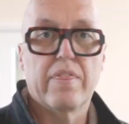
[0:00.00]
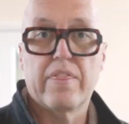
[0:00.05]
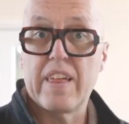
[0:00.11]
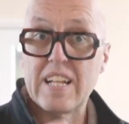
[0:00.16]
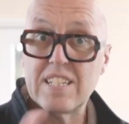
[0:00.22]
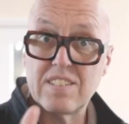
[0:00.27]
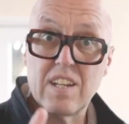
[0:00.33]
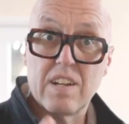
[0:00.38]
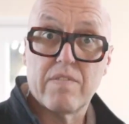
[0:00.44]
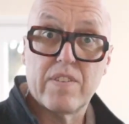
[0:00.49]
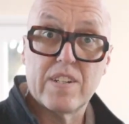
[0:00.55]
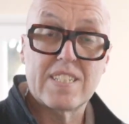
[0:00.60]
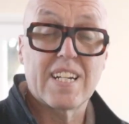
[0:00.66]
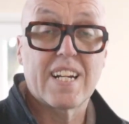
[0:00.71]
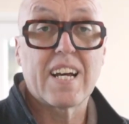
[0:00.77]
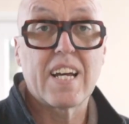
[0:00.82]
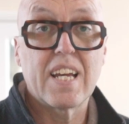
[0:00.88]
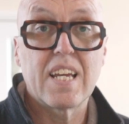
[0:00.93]
That's it for
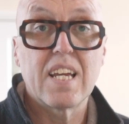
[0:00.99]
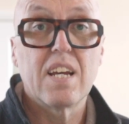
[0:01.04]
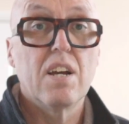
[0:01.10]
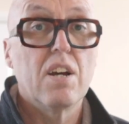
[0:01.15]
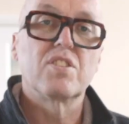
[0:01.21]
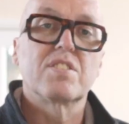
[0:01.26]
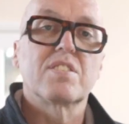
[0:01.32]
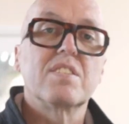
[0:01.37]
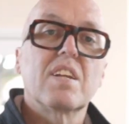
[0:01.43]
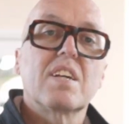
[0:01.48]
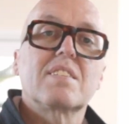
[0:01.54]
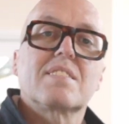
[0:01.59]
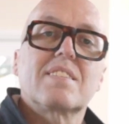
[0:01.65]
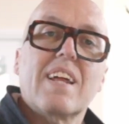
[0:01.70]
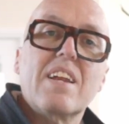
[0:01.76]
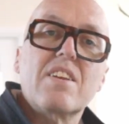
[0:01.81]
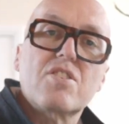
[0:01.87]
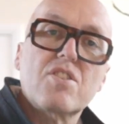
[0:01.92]
today. Just an
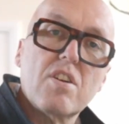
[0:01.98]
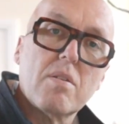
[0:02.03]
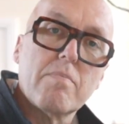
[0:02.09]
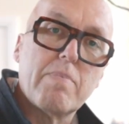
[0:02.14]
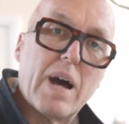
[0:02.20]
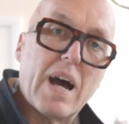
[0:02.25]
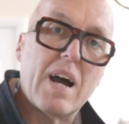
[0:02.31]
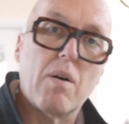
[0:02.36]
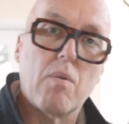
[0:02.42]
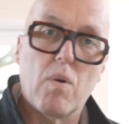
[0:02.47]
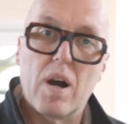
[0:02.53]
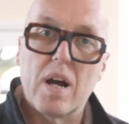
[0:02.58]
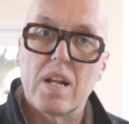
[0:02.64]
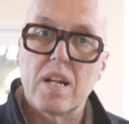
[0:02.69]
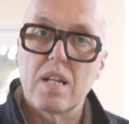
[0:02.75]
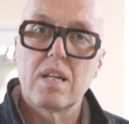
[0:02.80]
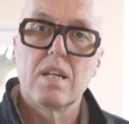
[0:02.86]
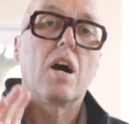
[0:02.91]
extension on part
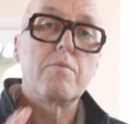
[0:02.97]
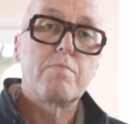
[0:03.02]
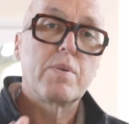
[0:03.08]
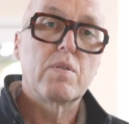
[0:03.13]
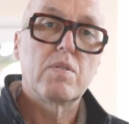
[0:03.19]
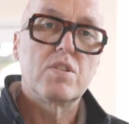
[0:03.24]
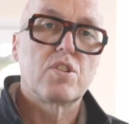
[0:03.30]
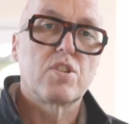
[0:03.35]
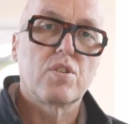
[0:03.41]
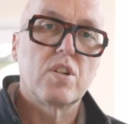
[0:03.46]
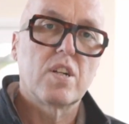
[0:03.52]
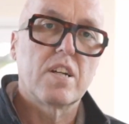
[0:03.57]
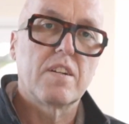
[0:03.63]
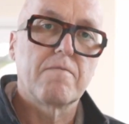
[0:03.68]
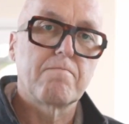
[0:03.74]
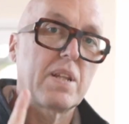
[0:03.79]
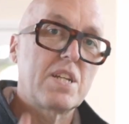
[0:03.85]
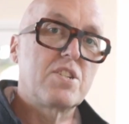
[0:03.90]
one. Hope you enjoyed
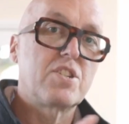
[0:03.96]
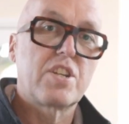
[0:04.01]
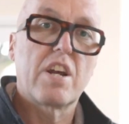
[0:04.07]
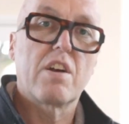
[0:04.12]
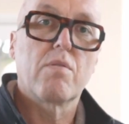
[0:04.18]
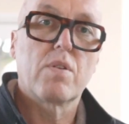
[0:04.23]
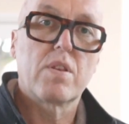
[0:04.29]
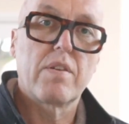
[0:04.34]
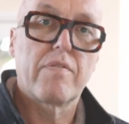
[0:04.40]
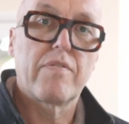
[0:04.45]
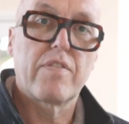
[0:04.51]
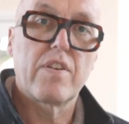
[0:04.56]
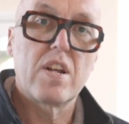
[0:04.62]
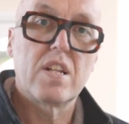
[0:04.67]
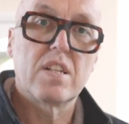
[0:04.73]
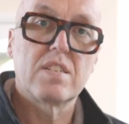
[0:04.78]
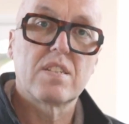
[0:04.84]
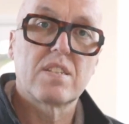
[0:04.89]
it. Please share it with your
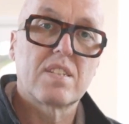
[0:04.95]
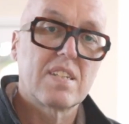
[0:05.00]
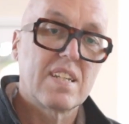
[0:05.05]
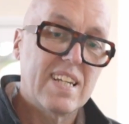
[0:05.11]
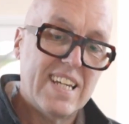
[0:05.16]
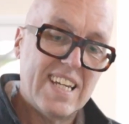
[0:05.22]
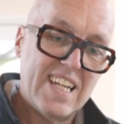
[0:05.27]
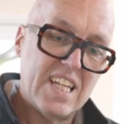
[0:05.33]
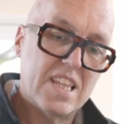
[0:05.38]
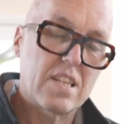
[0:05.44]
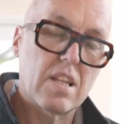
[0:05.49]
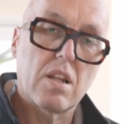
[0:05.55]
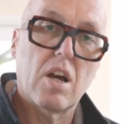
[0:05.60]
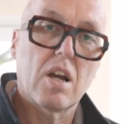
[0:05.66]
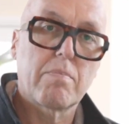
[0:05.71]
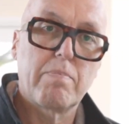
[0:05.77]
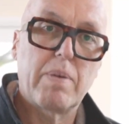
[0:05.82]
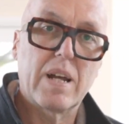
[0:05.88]
friends. Hit the
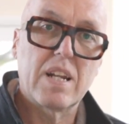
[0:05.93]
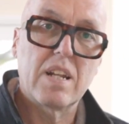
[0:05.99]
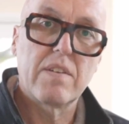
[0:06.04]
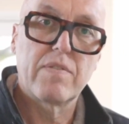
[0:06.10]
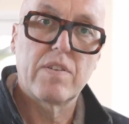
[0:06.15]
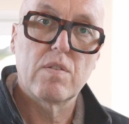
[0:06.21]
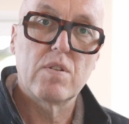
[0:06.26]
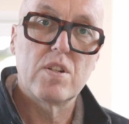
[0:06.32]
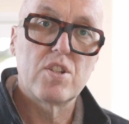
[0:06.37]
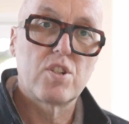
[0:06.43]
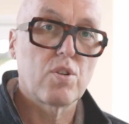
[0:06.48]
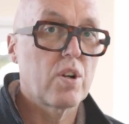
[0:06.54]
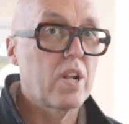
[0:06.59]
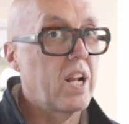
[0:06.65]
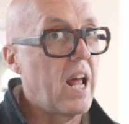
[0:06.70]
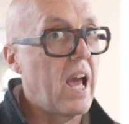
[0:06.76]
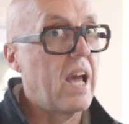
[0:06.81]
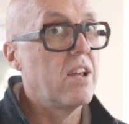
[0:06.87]
like button if you enjoyed
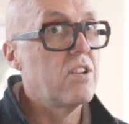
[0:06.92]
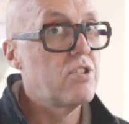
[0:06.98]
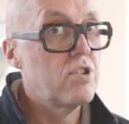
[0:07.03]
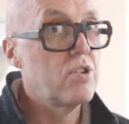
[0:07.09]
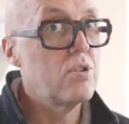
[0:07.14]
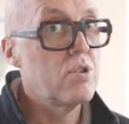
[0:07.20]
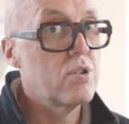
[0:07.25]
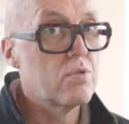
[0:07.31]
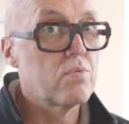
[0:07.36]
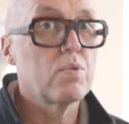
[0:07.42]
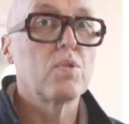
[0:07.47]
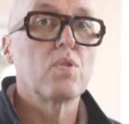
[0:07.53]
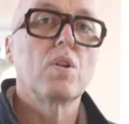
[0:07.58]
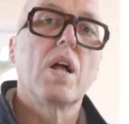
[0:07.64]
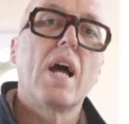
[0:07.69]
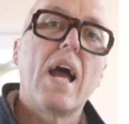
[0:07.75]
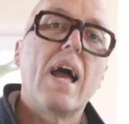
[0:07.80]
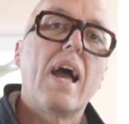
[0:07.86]
it as
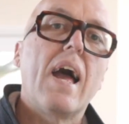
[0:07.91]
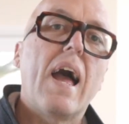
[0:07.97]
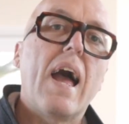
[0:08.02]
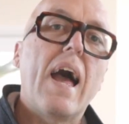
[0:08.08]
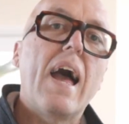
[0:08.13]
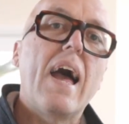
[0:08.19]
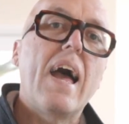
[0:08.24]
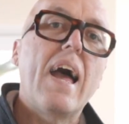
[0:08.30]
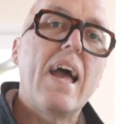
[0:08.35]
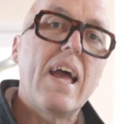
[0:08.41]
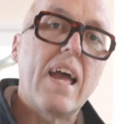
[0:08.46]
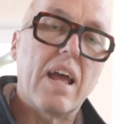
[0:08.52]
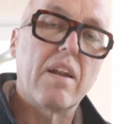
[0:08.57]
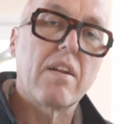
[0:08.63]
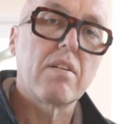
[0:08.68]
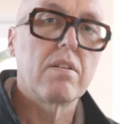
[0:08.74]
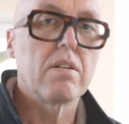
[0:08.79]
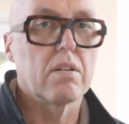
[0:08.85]
usual.
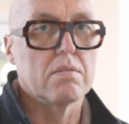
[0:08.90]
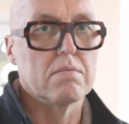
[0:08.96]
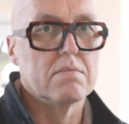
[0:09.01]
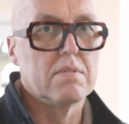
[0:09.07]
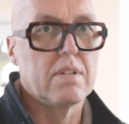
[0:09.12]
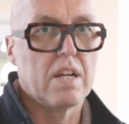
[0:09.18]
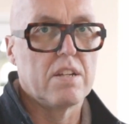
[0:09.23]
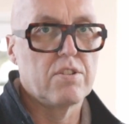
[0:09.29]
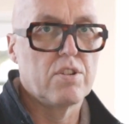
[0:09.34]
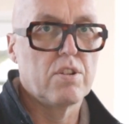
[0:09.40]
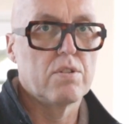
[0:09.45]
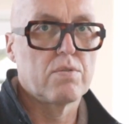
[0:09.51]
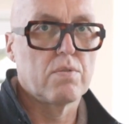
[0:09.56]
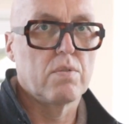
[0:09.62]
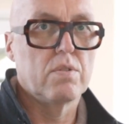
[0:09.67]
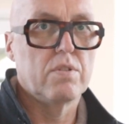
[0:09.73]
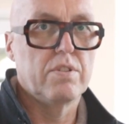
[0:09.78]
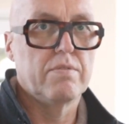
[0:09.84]
And not as
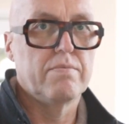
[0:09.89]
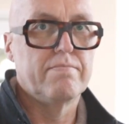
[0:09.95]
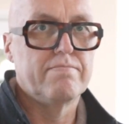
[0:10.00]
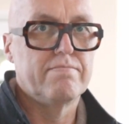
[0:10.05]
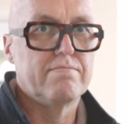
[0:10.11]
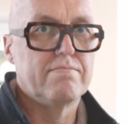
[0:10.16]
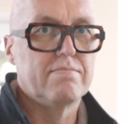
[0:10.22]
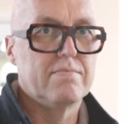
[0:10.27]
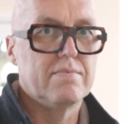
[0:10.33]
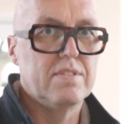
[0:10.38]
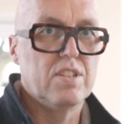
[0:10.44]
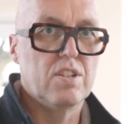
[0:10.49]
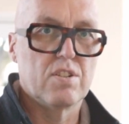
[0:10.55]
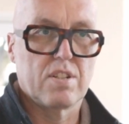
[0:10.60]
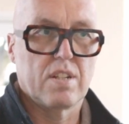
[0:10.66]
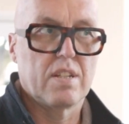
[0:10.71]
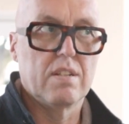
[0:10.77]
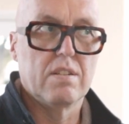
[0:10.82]
usual, you
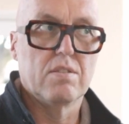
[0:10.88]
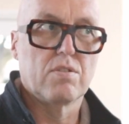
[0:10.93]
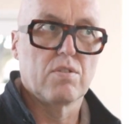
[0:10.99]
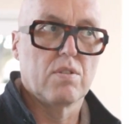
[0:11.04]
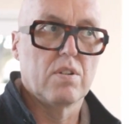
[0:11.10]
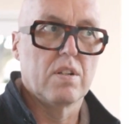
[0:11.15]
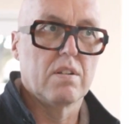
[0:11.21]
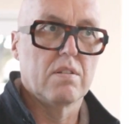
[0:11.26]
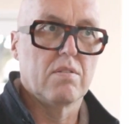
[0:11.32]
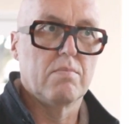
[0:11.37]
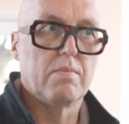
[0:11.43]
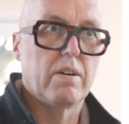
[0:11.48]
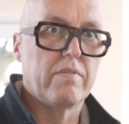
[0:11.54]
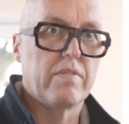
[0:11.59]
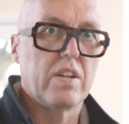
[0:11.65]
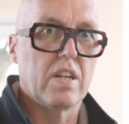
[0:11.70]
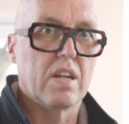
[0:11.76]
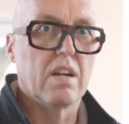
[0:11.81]
usually enjoy all my
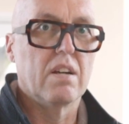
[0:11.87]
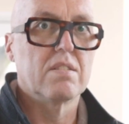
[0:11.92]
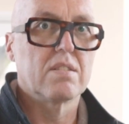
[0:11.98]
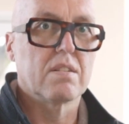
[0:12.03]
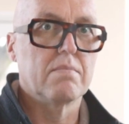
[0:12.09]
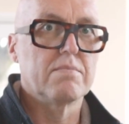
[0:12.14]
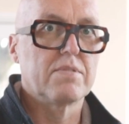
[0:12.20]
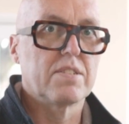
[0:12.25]
videos.